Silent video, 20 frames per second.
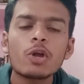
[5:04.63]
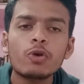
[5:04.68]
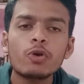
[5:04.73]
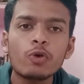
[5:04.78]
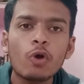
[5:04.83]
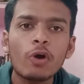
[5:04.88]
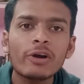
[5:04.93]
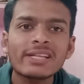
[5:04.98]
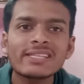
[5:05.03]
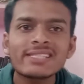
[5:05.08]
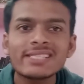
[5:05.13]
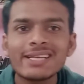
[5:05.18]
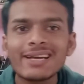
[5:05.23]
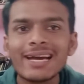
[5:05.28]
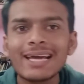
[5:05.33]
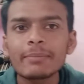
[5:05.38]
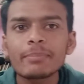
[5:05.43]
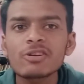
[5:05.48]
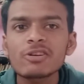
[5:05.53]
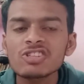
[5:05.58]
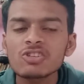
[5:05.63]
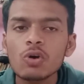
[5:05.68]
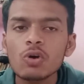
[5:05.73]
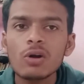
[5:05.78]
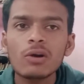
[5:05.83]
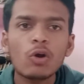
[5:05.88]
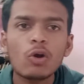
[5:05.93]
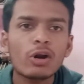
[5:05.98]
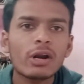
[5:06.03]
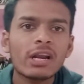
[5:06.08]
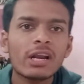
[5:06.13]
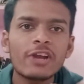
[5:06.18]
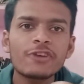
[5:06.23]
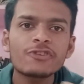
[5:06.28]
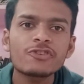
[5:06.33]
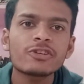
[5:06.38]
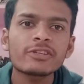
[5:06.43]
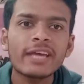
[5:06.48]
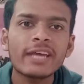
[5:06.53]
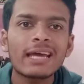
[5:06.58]
not a single person or
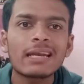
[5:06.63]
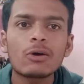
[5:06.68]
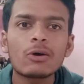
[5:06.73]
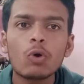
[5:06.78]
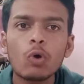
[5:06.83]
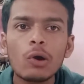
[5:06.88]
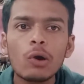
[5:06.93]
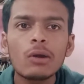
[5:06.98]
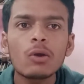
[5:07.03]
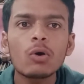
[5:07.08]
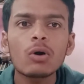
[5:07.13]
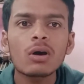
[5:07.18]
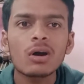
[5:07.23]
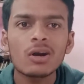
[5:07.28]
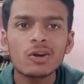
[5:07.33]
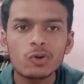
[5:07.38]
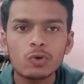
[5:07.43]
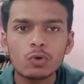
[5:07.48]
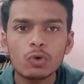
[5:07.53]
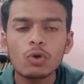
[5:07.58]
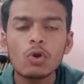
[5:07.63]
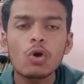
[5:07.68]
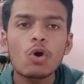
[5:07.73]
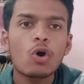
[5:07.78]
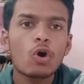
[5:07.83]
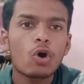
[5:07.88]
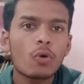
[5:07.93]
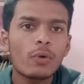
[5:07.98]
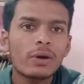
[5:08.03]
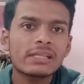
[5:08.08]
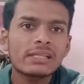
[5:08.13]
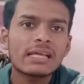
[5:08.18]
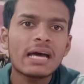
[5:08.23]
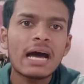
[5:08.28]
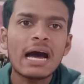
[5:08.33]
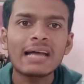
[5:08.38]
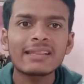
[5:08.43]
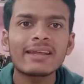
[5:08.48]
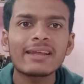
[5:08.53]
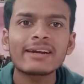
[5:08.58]
organization can hold a control over the
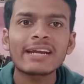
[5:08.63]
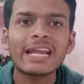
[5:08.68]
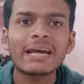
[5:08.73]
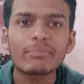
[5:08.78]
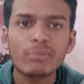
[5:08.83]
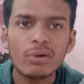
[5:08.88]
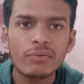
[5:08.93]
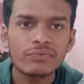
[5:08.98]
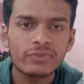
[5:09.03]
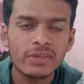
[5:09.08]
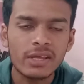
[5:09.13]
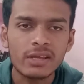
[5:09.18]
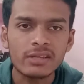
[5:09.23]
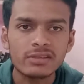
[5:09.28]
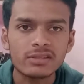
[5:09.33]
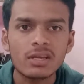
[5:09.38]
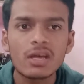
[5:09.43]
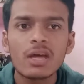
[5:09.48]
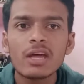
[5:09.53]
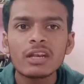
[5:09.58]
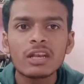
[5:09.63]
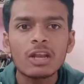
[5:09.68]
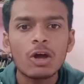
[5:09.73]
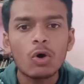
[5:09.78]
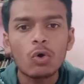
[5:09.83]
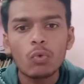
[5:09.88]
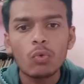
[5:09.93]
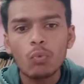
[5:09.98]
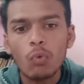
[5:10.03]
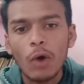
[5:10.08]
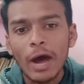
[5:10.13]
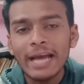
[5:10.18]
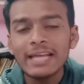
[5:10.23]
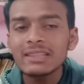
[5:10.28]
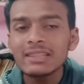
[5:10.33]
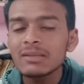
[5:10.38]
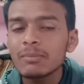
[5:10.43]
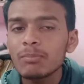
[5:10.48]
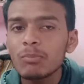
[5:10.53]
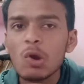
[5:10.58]
other type of things. Now, why
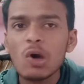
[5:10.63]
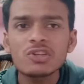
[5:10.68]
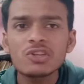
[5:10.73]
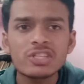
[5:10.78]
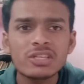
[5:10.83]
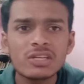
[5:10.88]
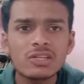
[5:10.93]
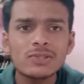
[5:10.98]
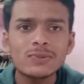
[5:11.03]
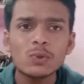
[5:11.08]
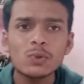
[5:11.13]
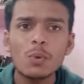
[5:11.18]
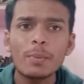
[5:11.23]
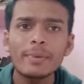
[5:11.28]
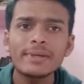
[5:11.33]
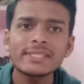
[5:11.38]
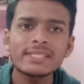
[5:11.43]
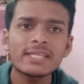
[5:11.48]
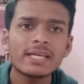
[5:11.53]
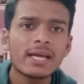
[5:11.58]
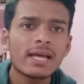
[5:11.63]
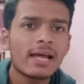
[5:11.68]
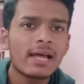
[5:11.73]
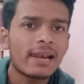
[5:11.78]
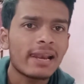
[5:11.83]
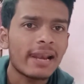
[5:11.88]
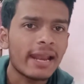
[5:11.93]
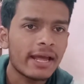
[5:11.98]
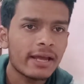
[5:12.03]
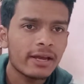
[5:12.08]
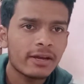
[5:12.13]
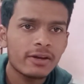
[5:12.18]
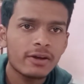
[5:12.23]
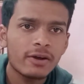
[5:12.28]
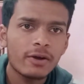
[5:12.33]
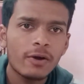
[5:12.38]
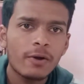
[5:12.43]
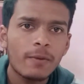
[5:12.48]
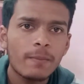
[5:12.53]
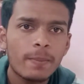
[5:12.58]
the blockchain is so much like
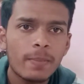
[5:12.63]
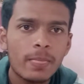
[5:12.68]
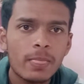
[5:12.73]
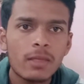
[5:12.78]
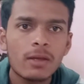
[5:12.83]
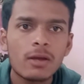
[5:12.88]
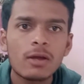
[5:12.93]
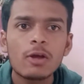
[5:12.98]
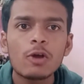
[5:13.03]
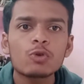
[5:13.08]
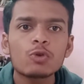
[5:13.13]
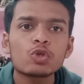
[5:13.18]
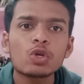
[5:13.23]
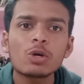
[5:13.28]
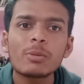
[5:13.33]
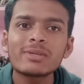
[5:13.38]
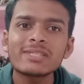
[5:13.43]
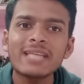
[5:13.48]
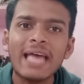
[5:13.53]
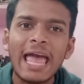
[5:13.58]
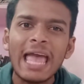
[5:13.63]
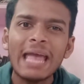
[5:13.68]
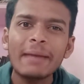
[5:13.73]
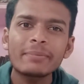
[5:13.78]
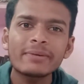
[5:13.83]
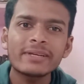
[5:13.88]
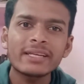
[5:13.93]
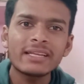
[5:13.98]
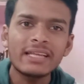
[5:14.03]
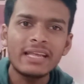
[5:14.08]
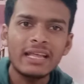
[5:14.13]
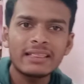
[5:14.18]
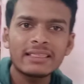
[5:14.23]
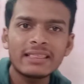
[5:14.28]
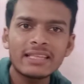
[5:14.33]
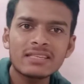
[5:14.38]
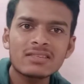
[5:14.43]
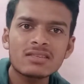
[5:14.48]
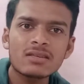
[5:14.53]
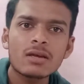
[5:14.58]
so much hyped in
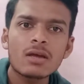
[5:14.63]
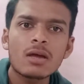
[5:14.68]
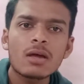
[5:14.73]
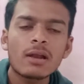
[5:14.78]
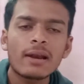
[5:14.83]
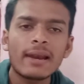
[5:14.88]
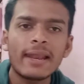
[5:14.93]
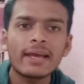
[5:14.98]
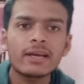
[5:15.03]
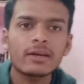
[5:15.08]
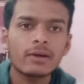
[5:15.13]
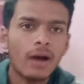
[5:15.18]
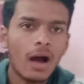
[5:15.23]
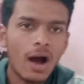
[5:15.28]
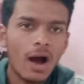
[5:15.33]
this like